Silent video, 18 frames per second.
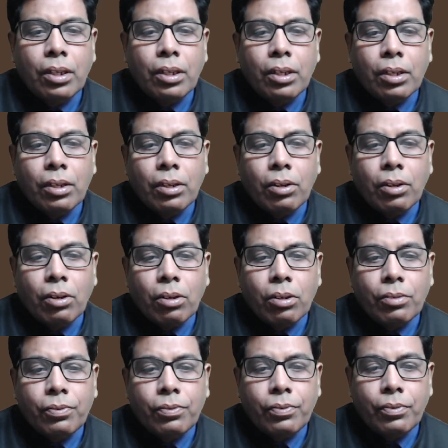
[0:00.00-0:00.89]
log
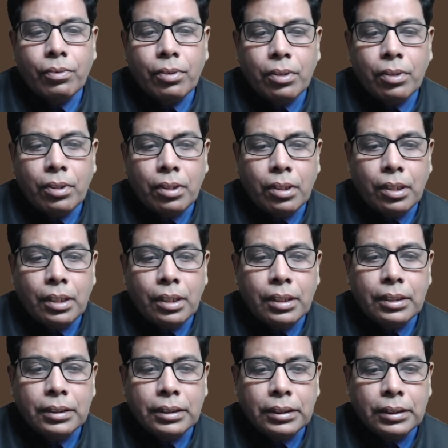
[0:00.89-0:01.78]
of
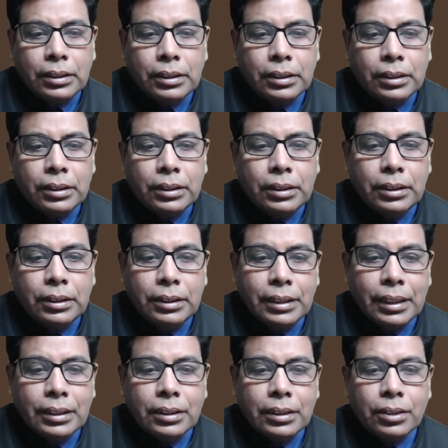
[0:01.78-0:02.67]
say
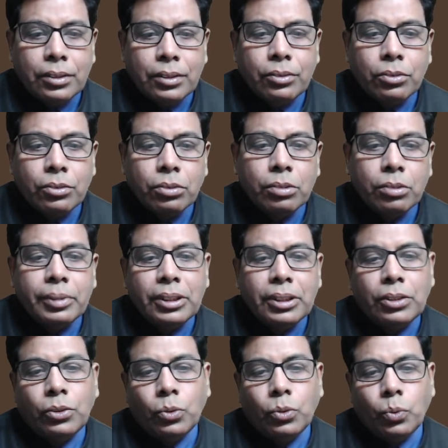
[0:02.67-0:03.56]
n to the base
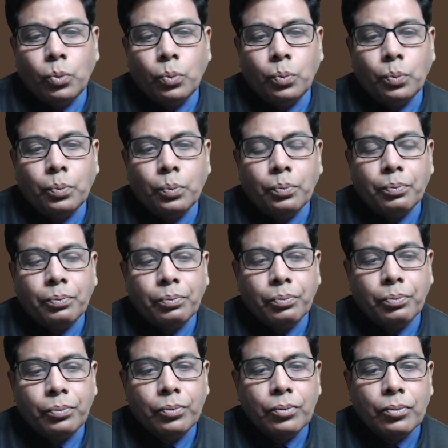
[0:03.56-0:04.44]
2
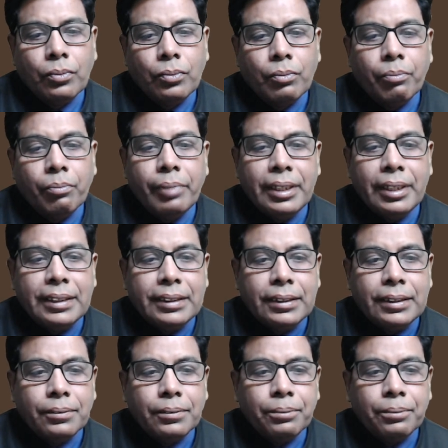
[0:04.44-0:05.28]
bits.